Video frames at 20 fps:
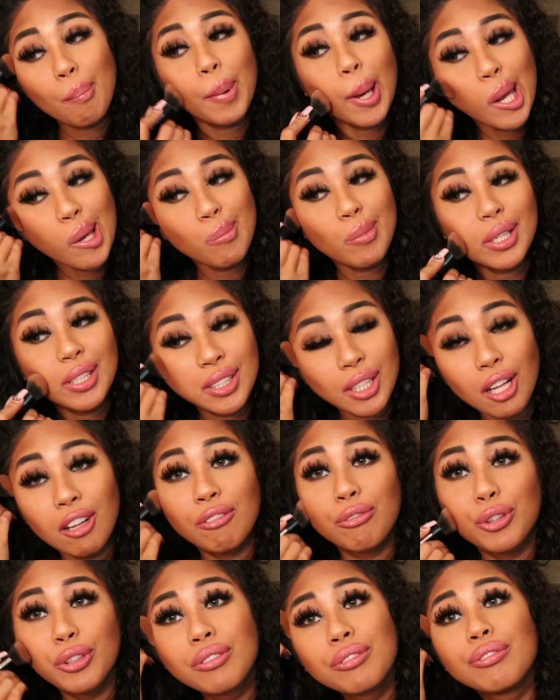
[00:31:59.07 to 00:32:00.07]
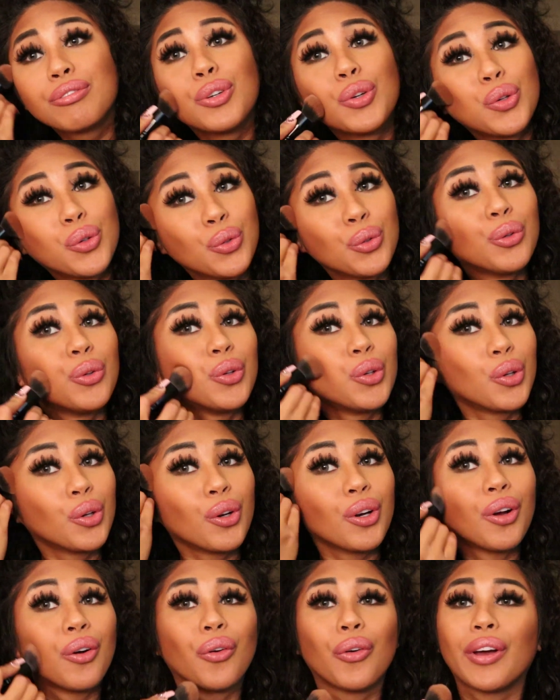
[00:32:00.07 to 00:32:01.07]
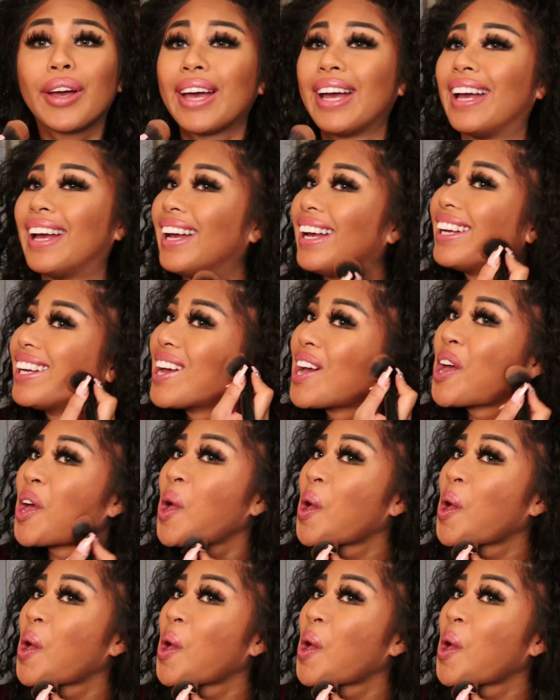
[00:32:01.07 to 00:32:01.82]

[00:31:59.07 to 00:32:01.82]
paying myself with food, okay,